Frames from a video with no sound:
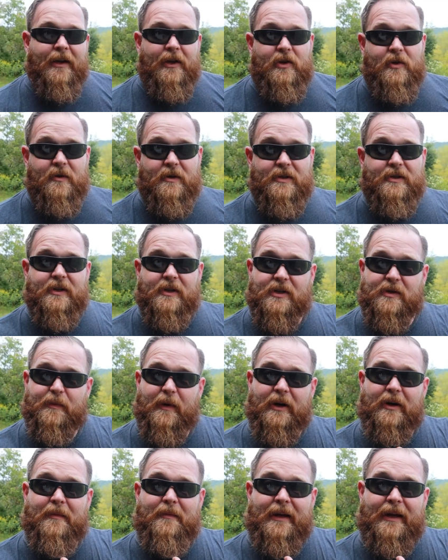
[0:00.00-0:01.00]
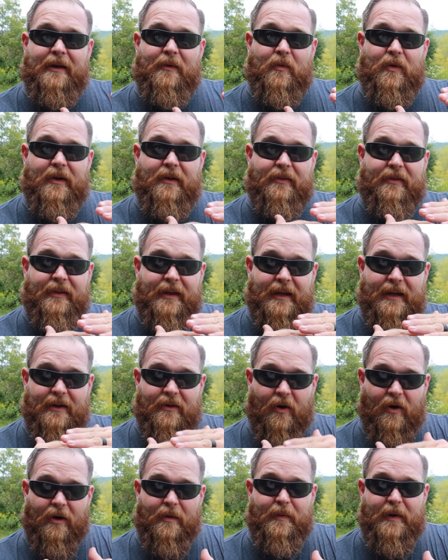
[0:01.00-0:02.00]
You just experiment with the
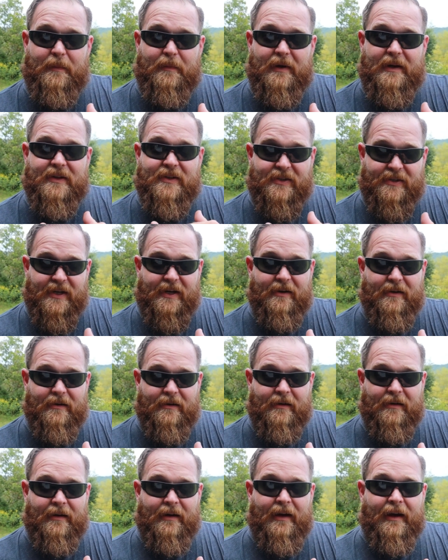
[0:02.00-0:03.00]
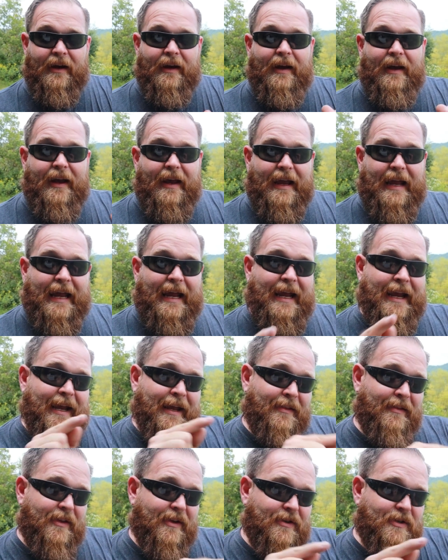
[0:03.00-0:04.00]
RPP seer
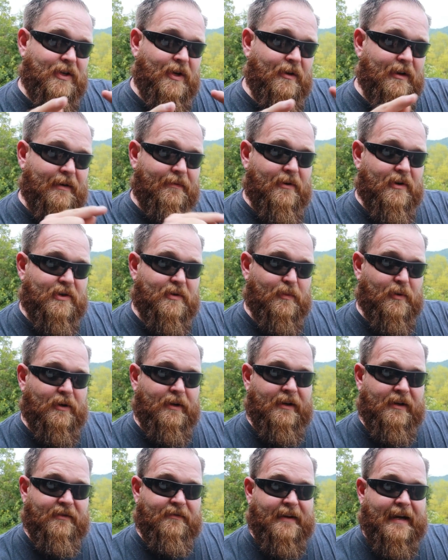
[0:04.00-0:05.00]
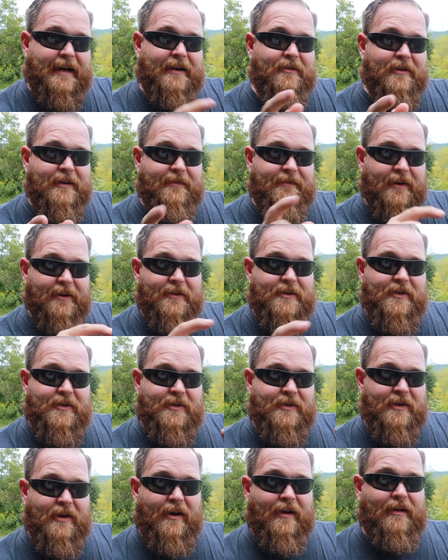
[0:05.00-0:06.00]
and the 2 different springs, factory
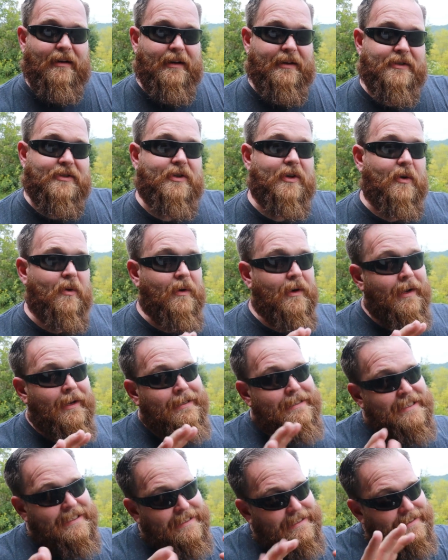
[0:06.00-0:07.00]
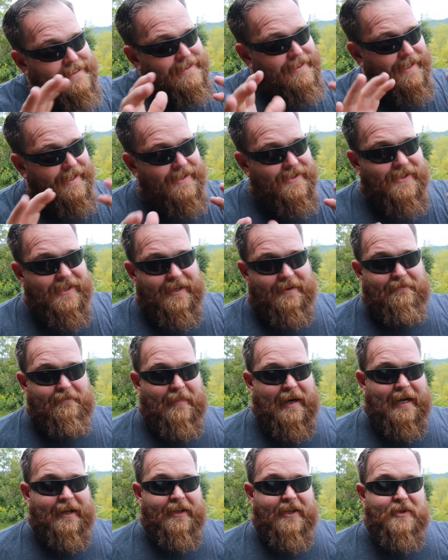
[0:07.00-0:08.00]
versus non. So, like I said,
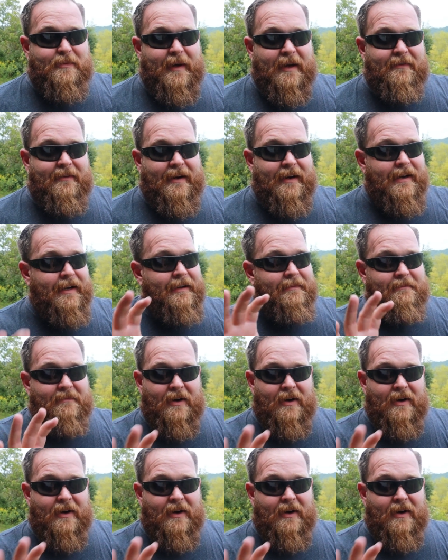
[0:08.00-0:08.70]
mileage may vary.